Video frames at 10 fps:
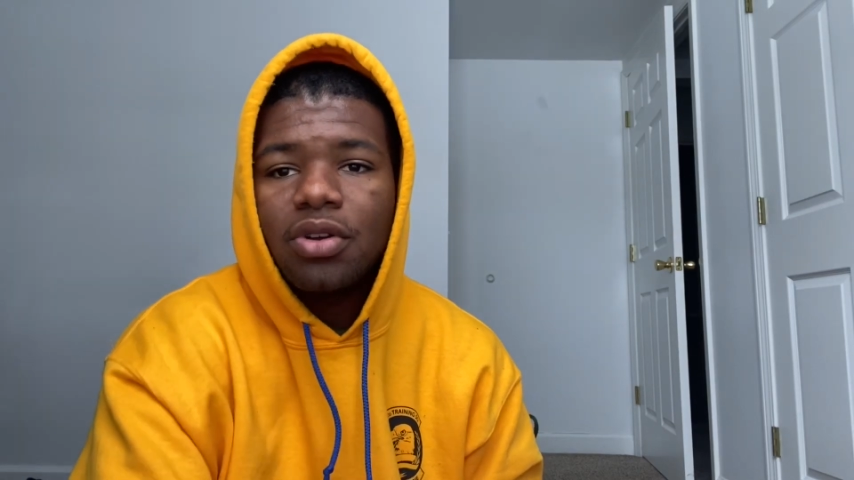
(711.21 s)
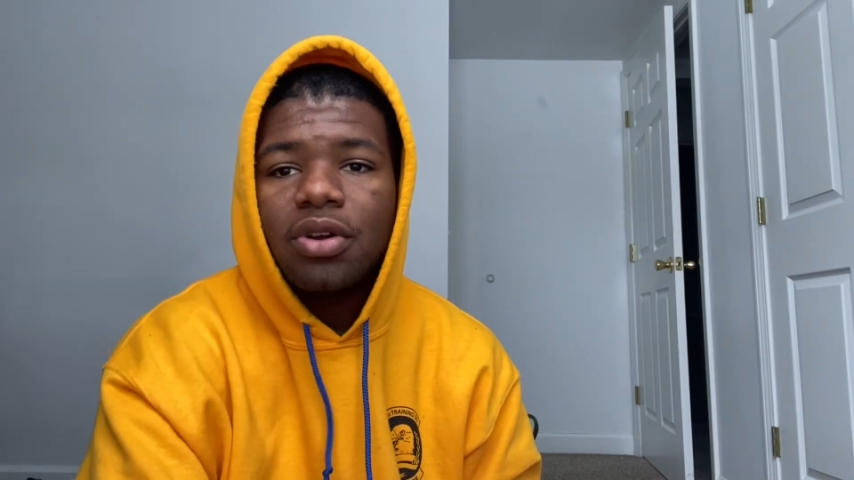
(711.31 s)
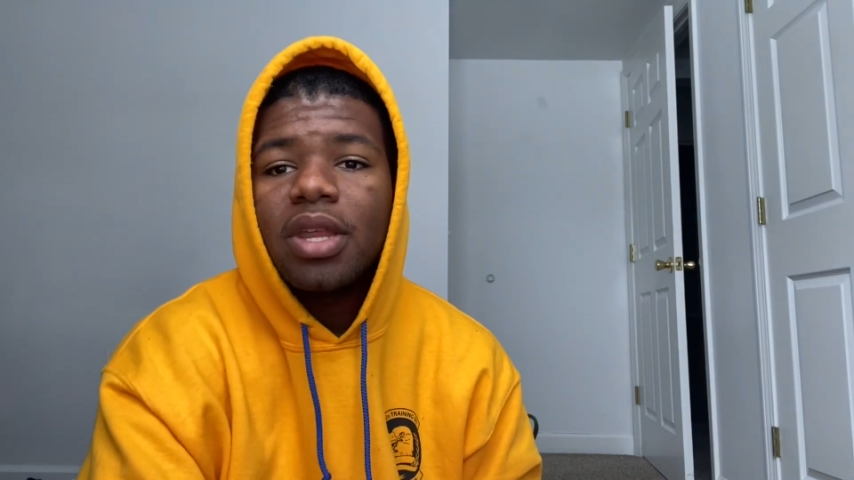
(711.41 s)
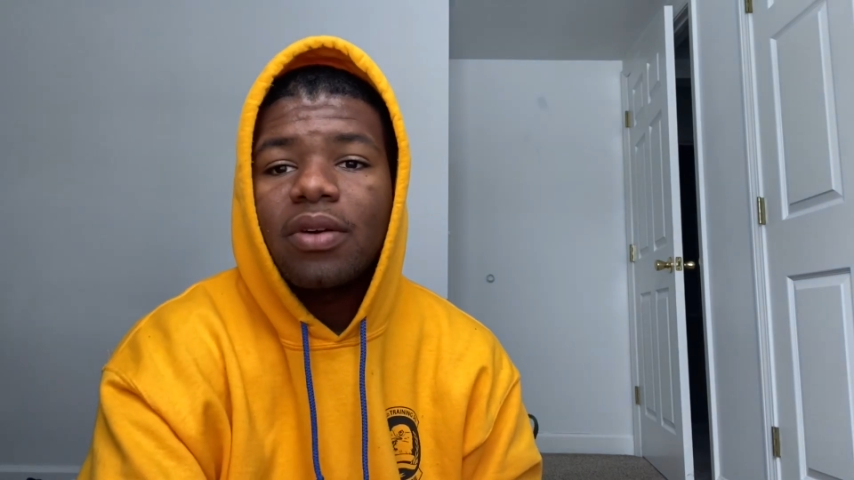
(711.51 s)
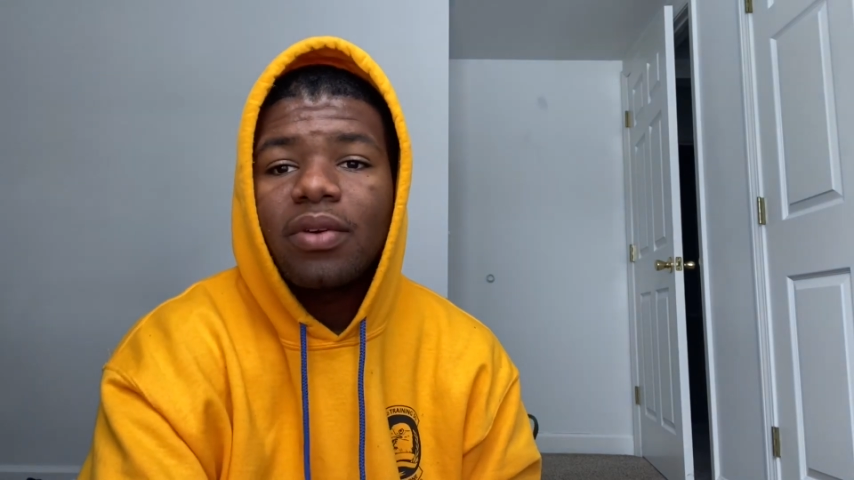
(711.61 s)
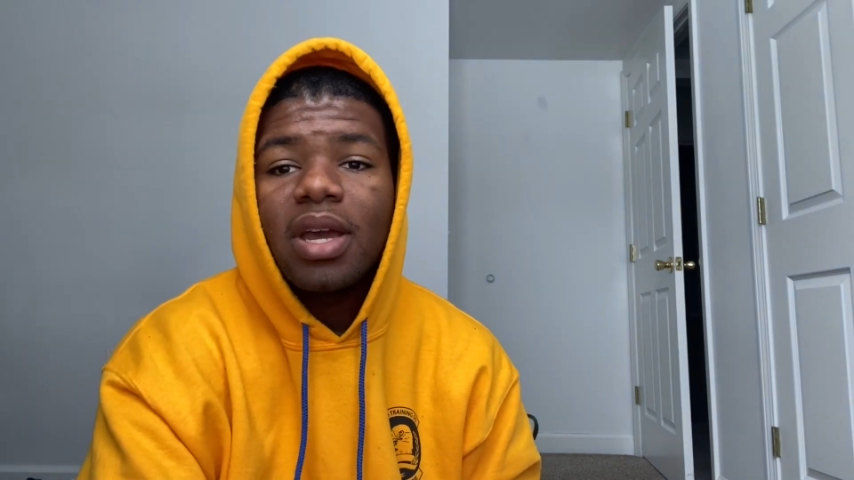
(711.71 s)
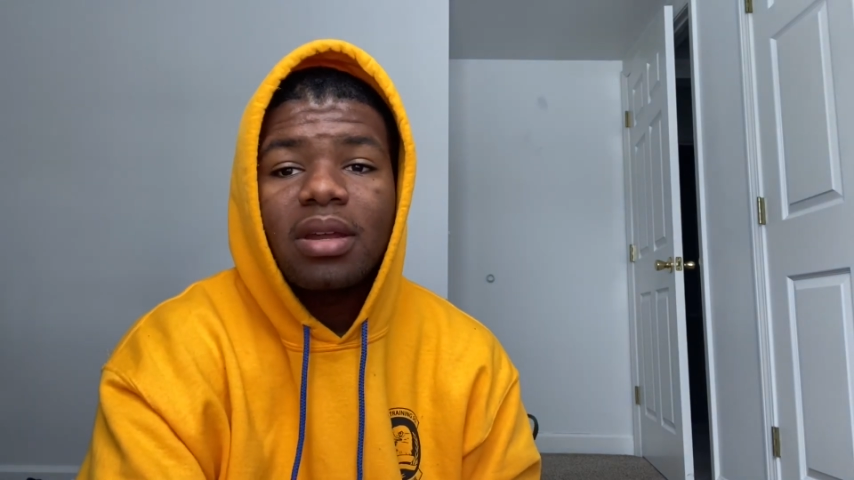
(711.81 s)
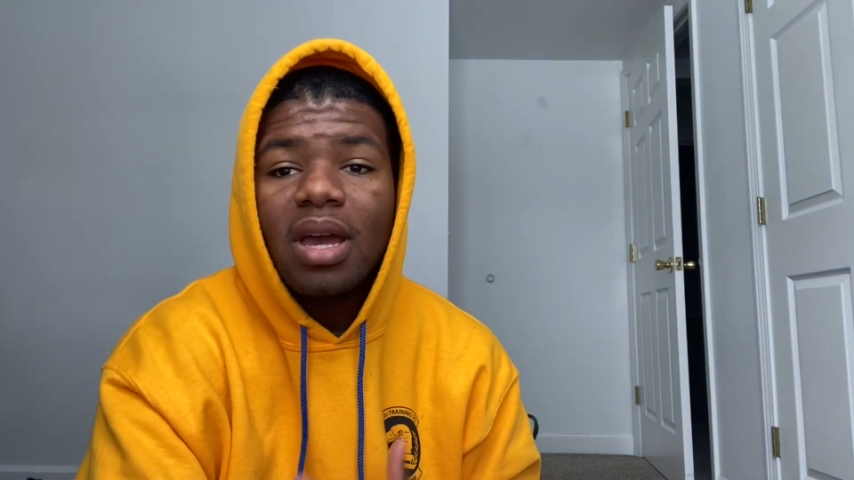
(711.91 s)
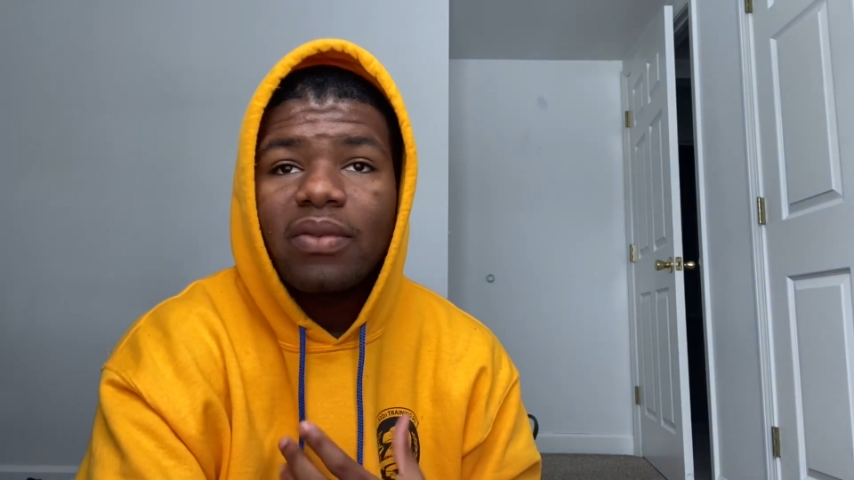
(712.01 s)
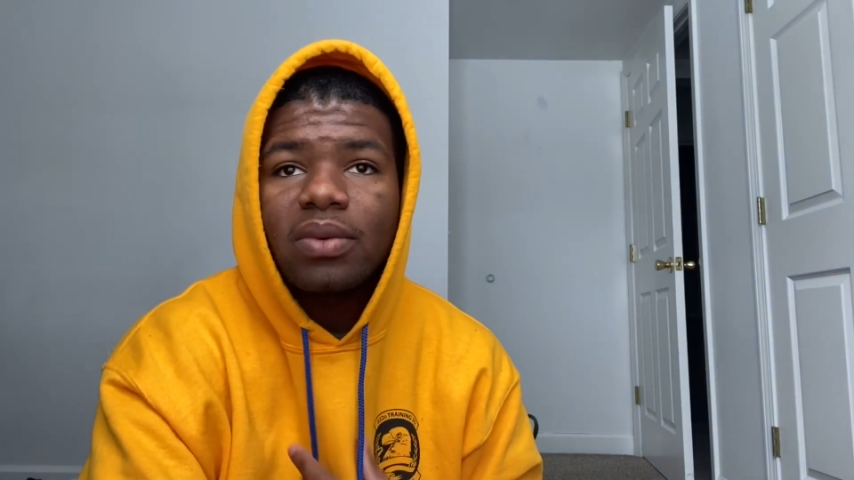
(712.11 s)
You're there for
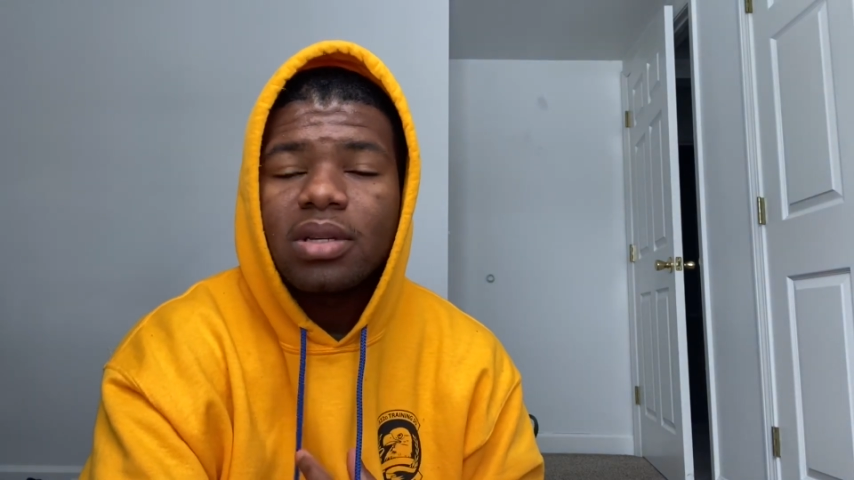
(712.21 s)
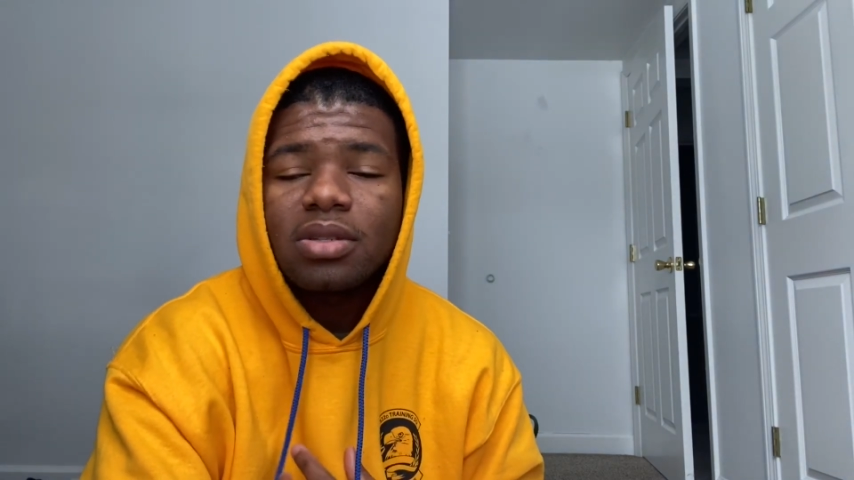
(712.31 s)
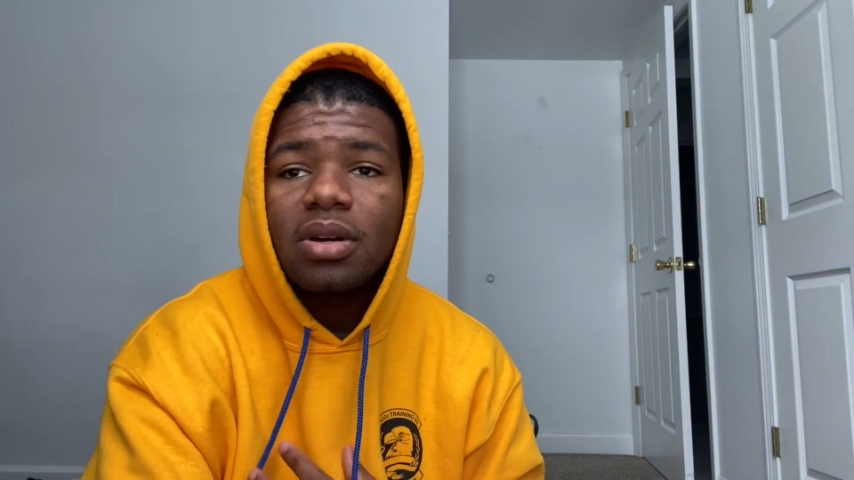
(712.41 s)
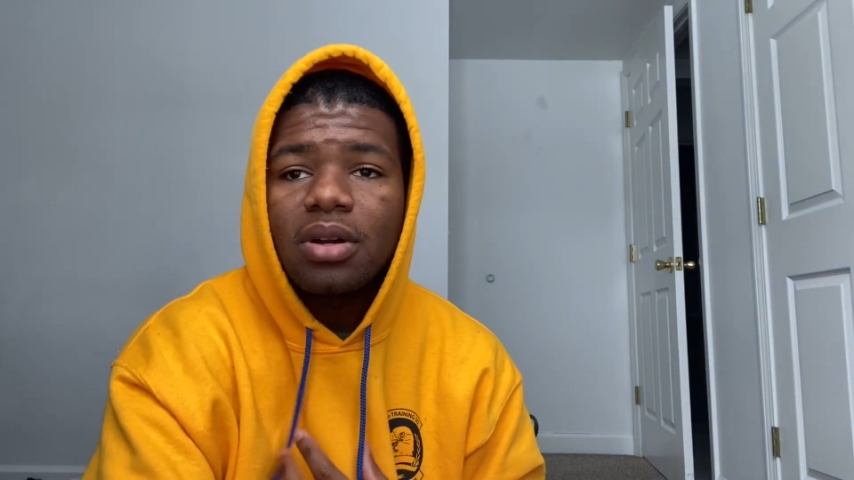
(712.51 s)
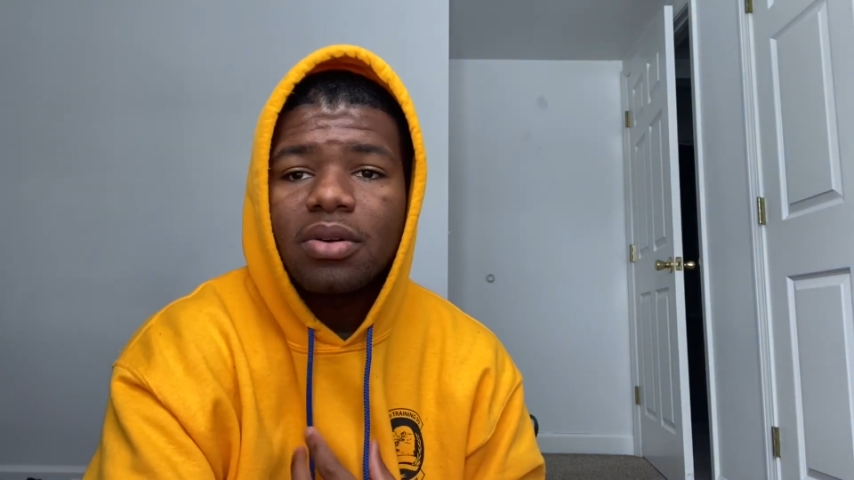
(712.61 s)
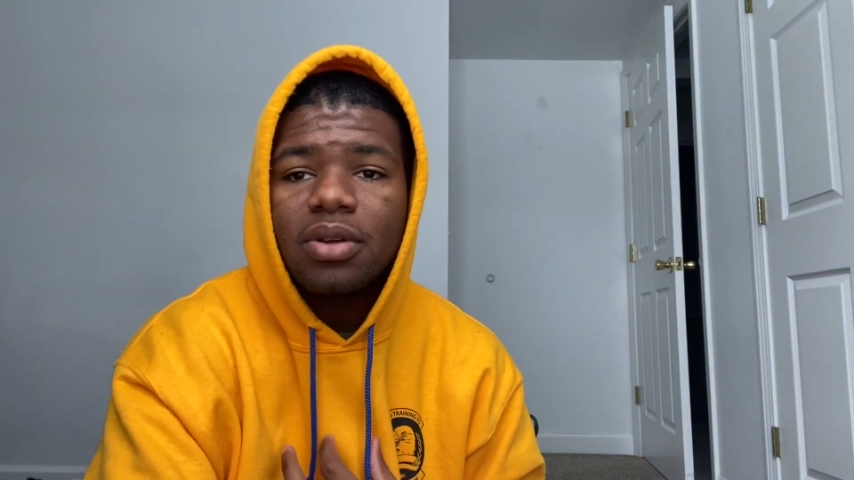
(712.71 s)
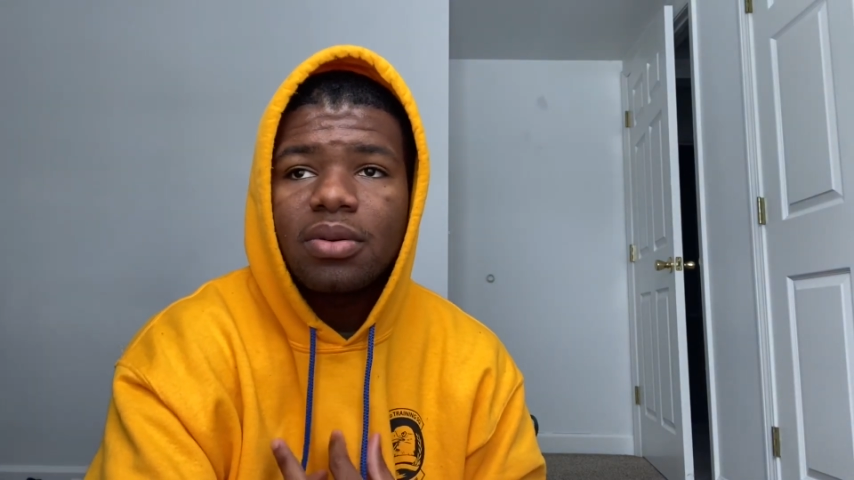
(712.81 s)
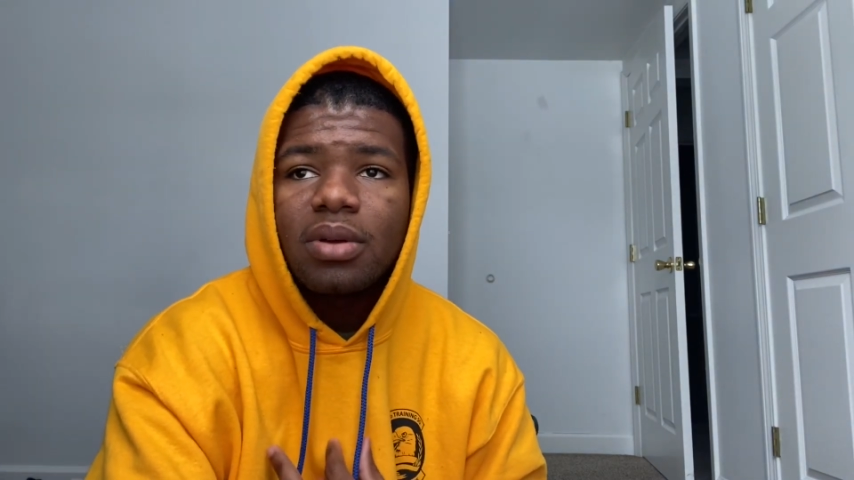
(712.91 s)
8.5 weeks. They're gonna know you.